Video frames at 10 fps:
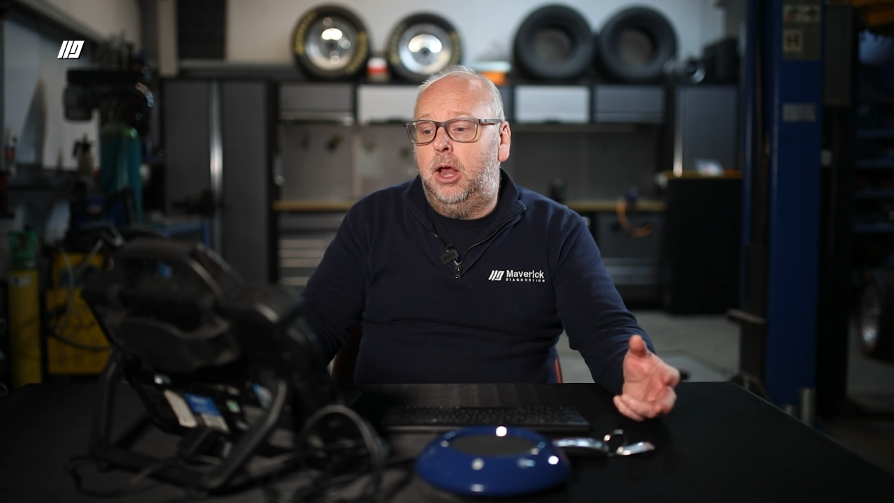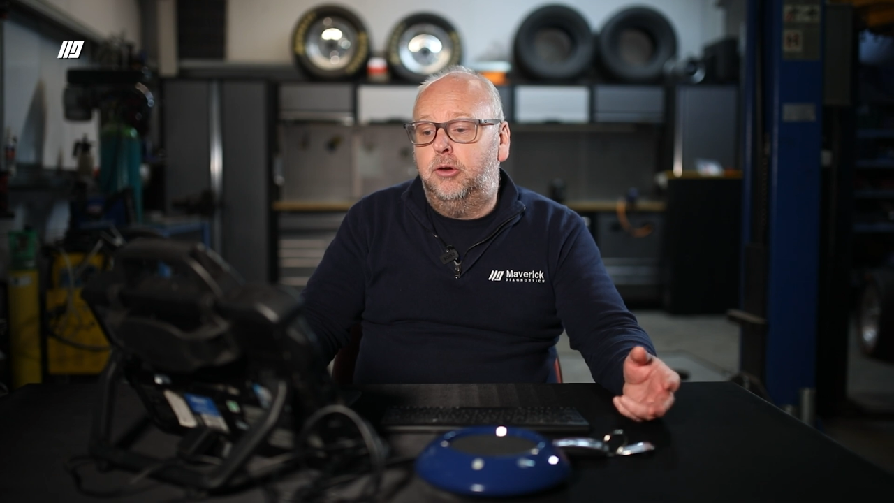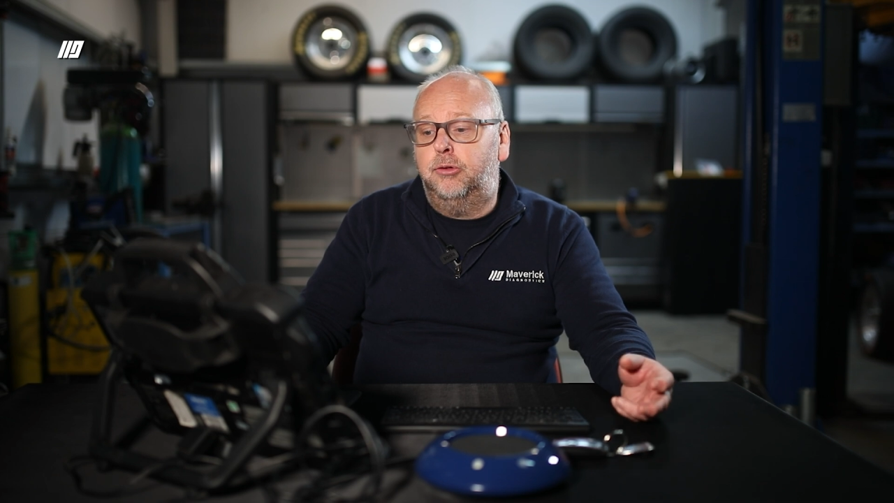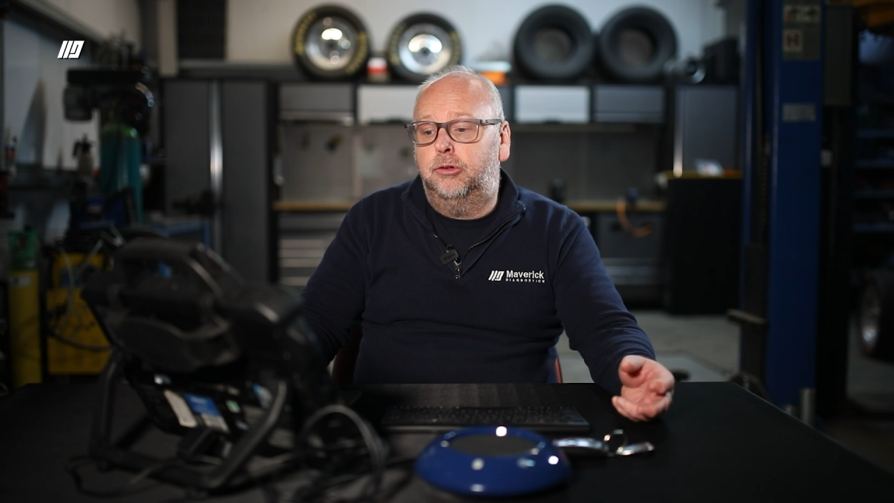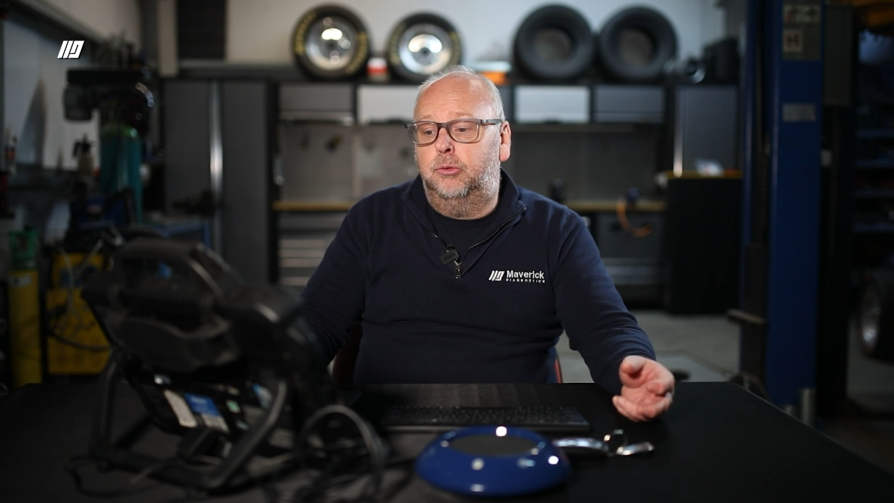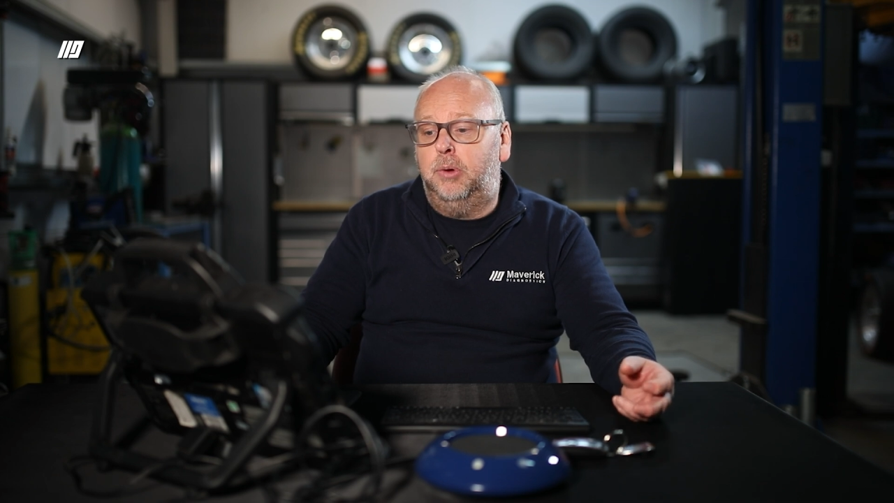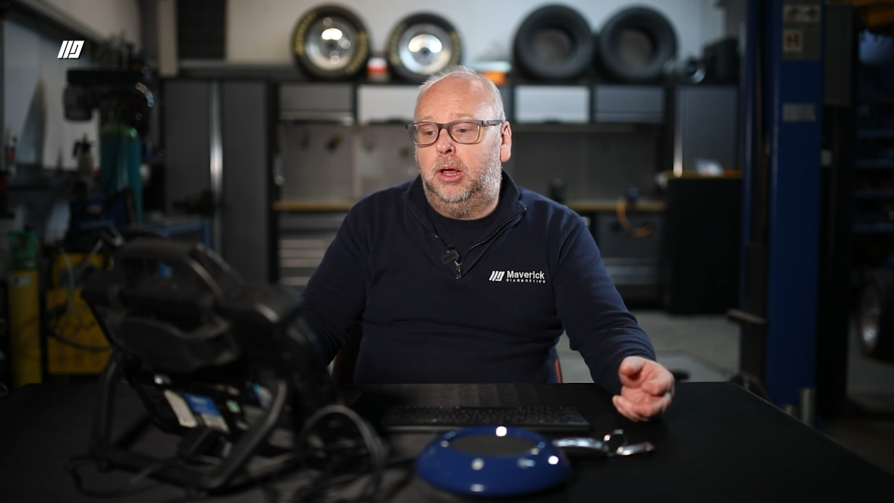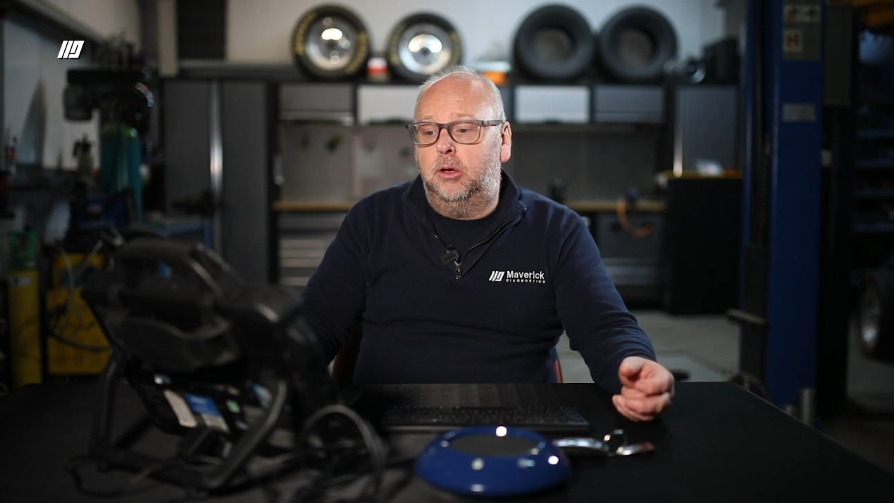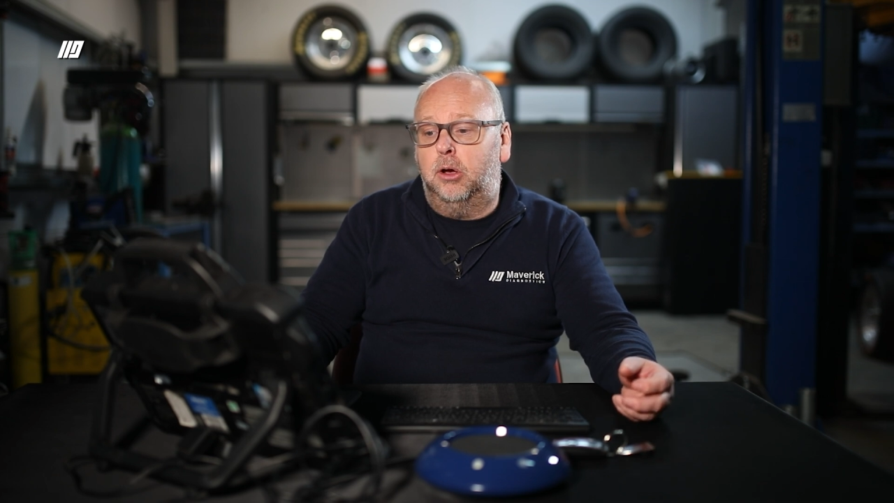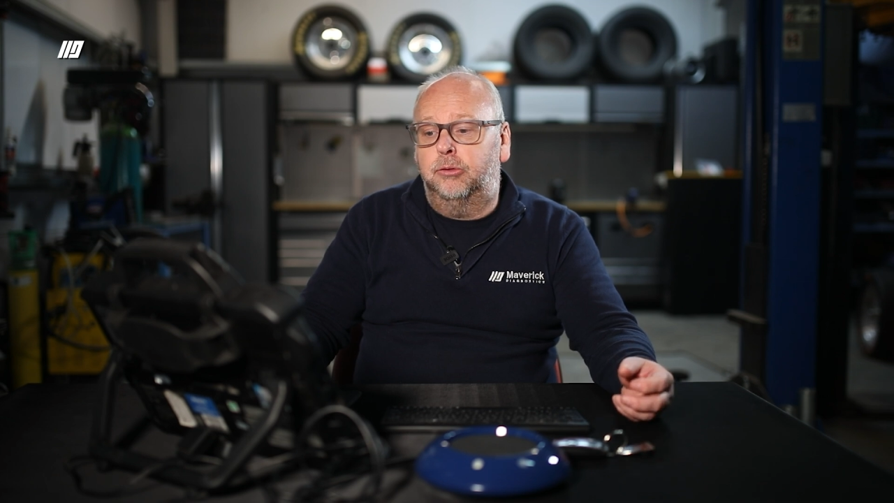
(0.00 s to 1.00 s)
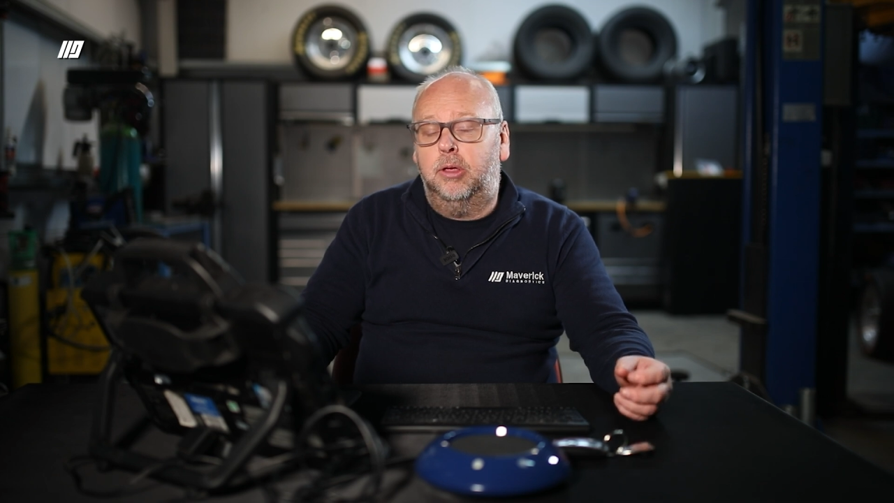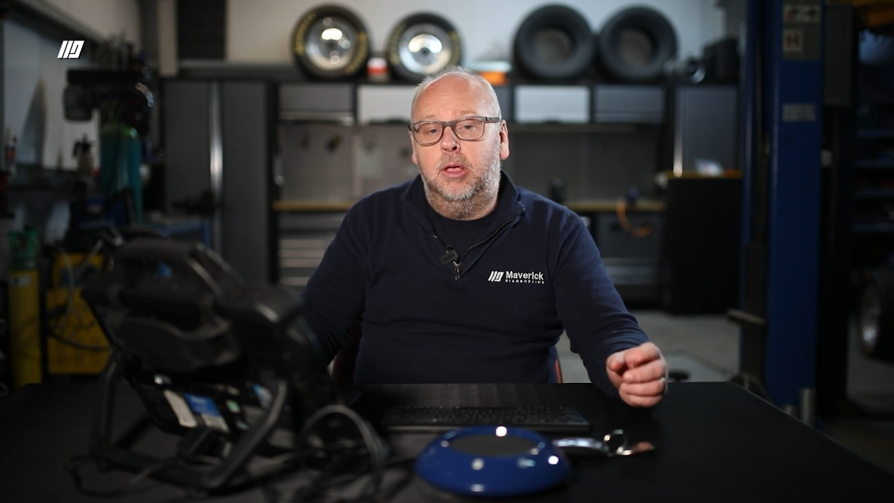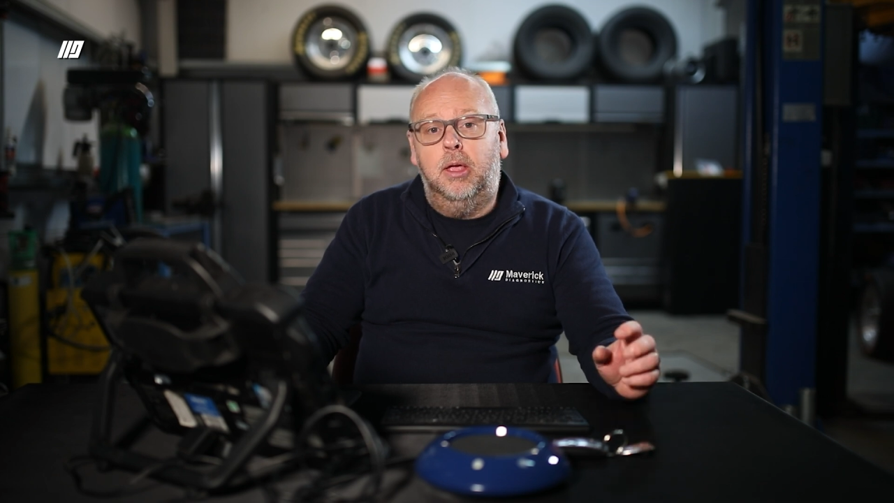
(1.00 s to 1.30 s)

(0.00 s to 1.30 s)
entries and records.